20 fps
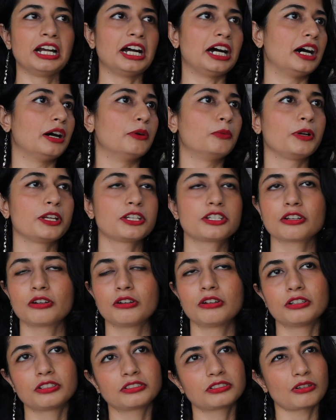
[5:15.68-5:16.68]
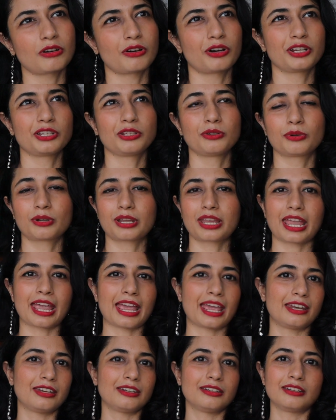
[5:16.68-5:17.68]
videos, or you
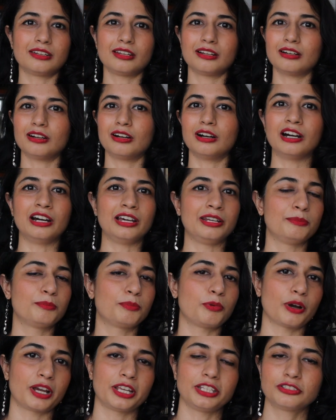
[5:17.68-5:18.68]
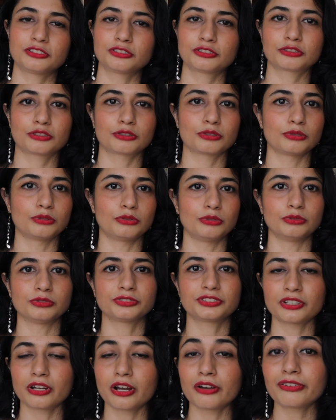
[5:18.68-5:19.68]
can earn points through
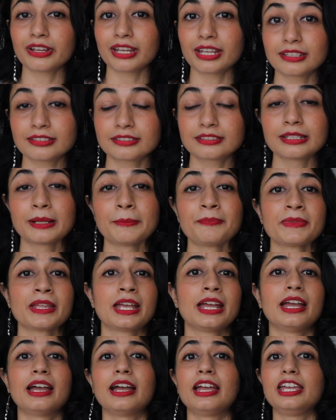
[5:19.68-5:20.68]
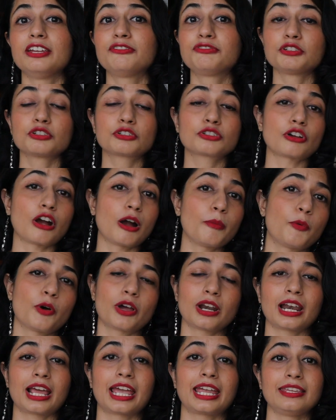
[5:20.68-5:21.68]
surveys. If you shop
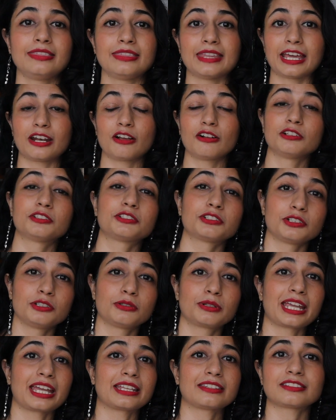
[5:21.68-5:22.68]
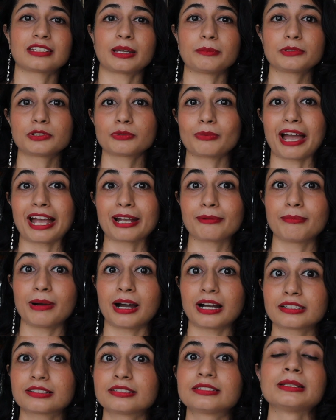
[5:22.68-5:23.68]
online, then also you get some
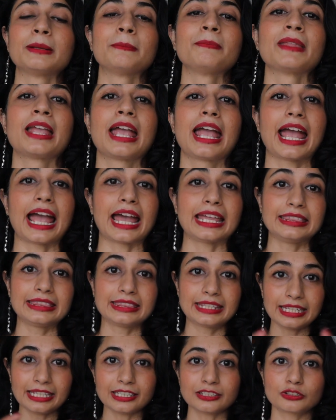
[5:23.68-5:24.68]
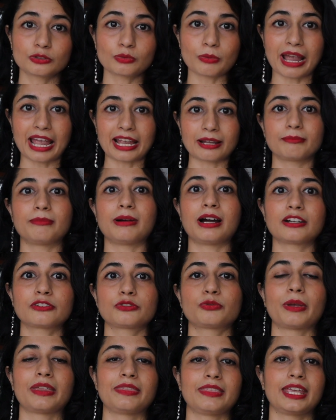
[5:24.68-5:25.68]
Swagbucks, and these
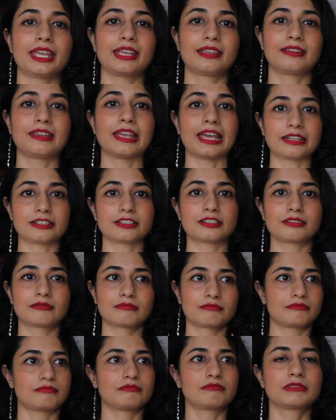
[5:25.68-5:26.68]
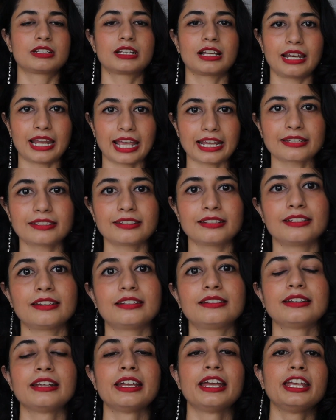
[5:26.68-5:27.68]
Swagbucks, when they get
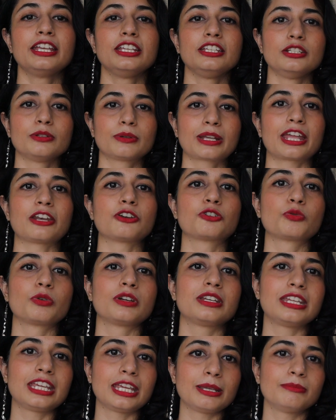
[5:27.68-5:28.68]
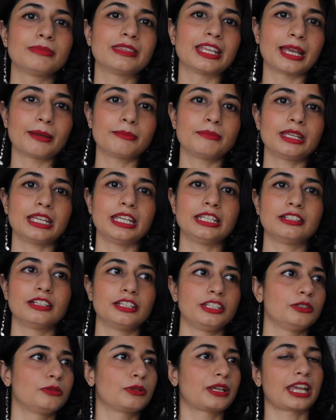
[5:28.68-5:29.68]
collected, you can redeem them. Either
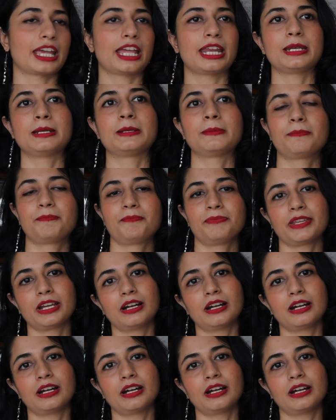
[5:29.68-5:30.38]
you can